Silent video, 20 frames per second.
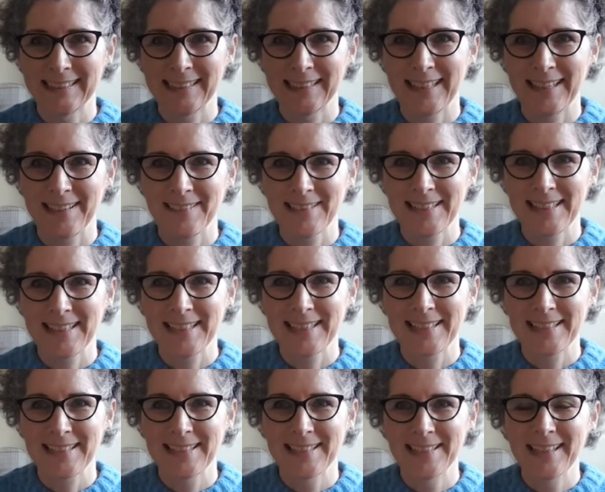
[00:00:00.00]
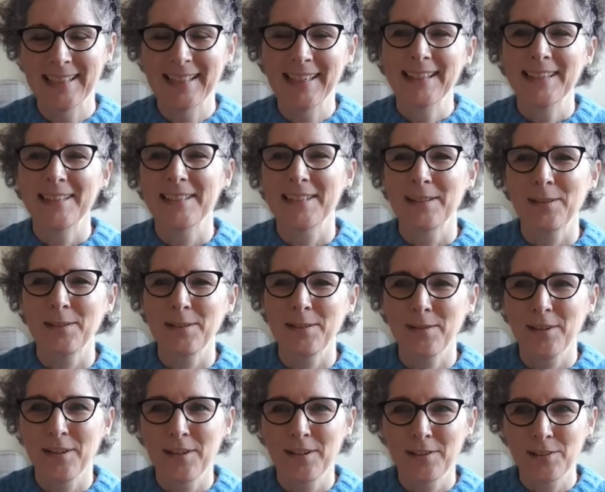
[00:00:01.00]
There it is. So those are
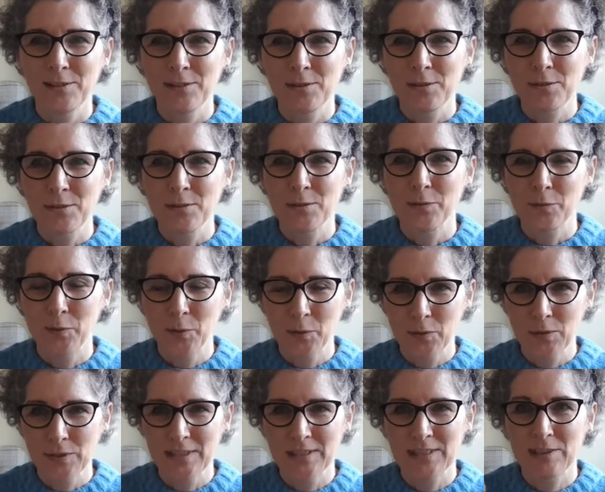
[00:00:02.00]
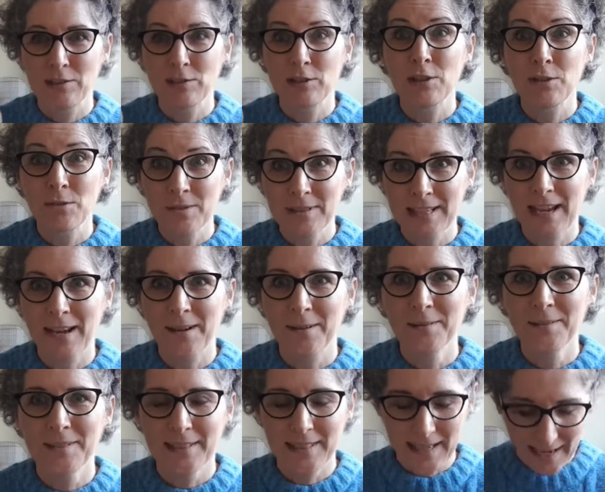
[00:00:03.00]
our new 4 new
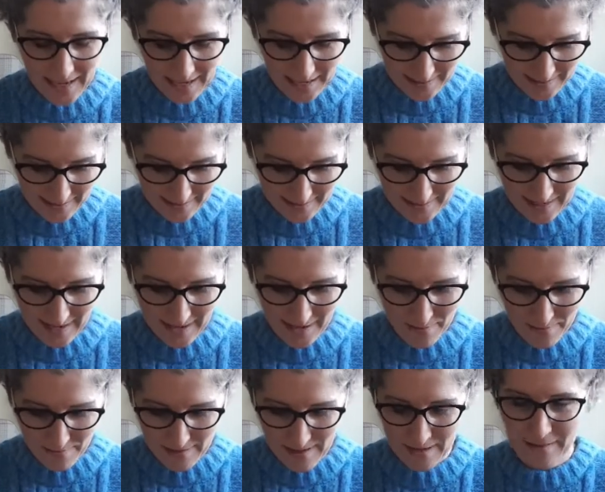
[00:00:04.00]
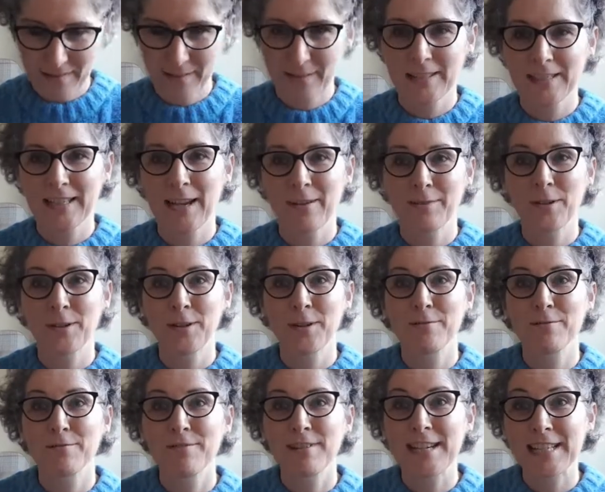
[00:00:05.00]
sounds, and now we are going to have a go at
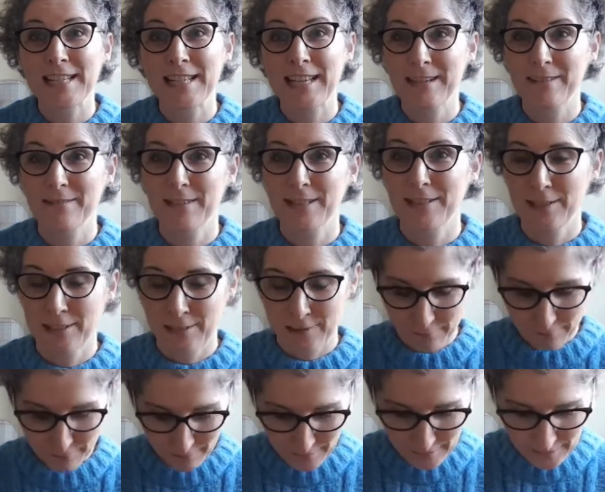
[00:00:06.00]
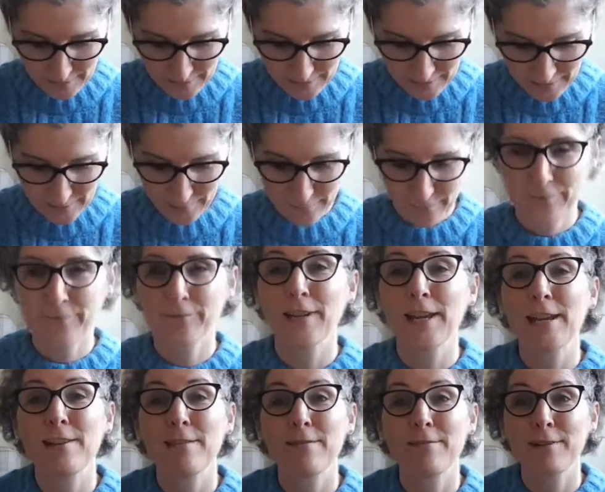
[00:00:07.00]
reading, which is Rusty's
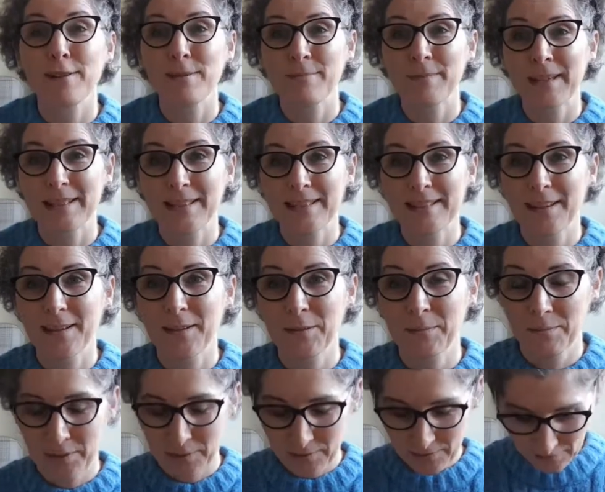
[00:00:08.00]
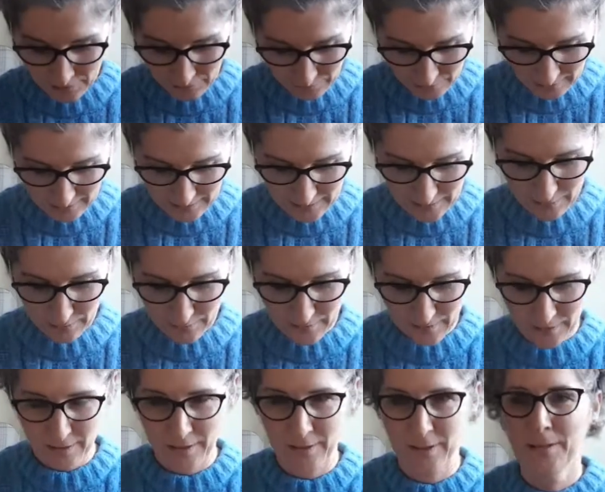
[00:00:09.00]
favourite bit. Hope you enjoy this too at
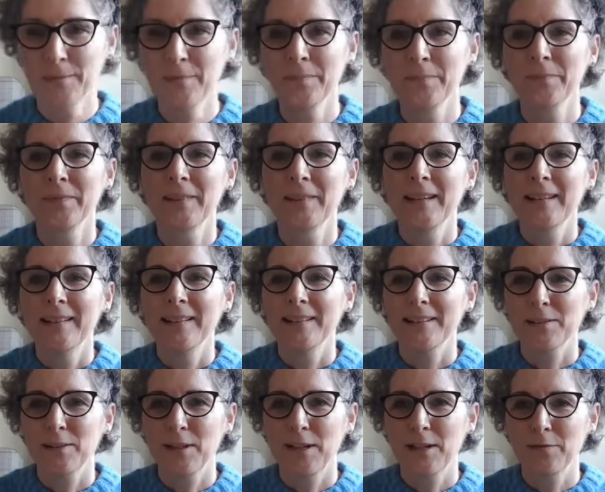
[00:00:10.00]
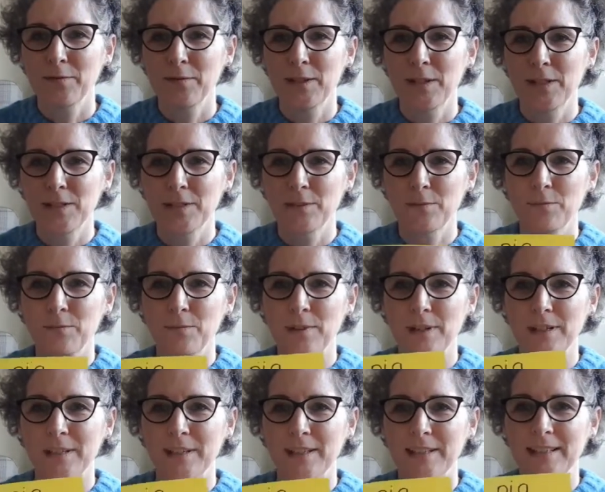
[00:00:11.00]
home. Let's try our first
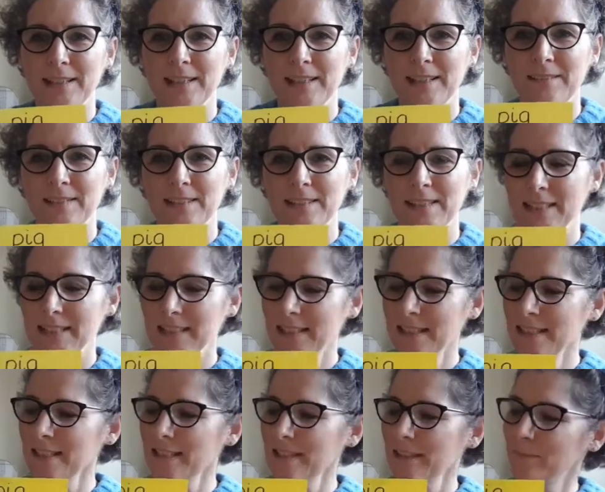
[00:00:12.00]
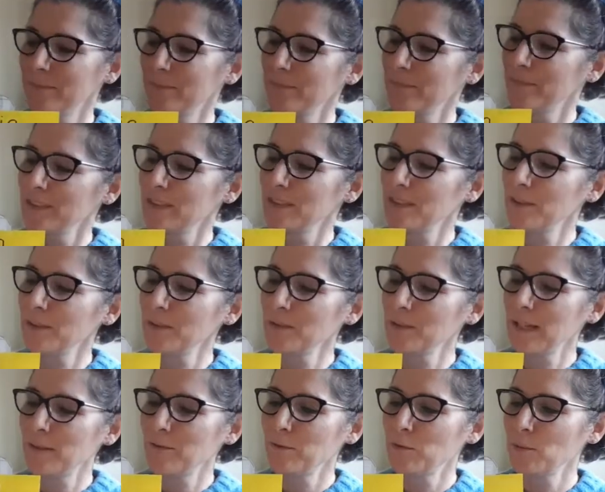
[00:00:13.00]
word. Here it is. Can you hold
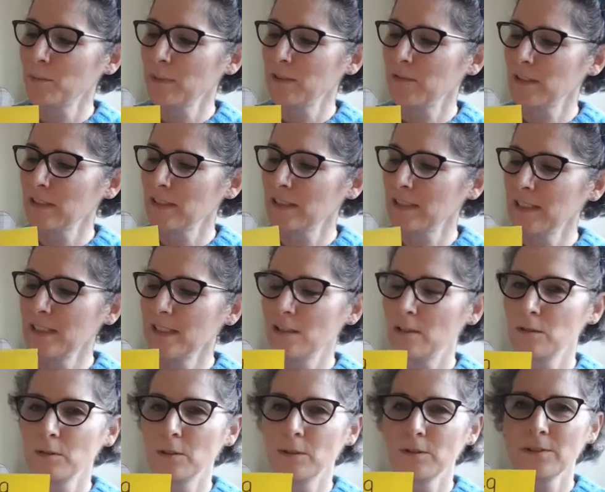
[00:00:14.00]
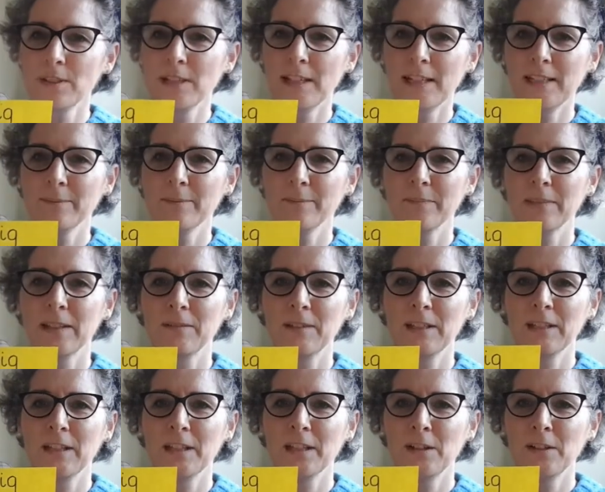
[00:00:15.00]
that for me, Rusty? Hold on tight. Here we
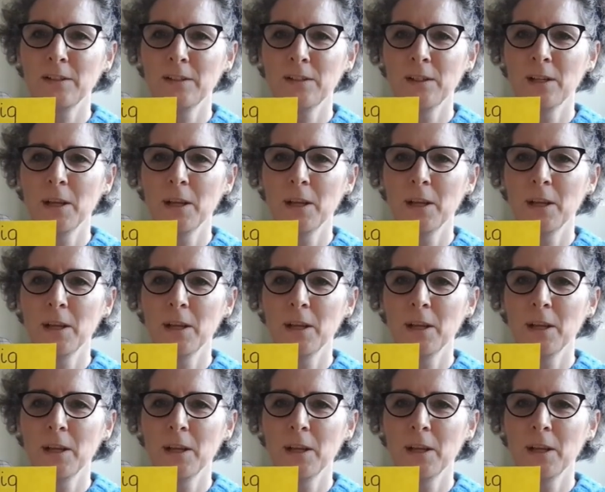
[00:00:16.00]
go.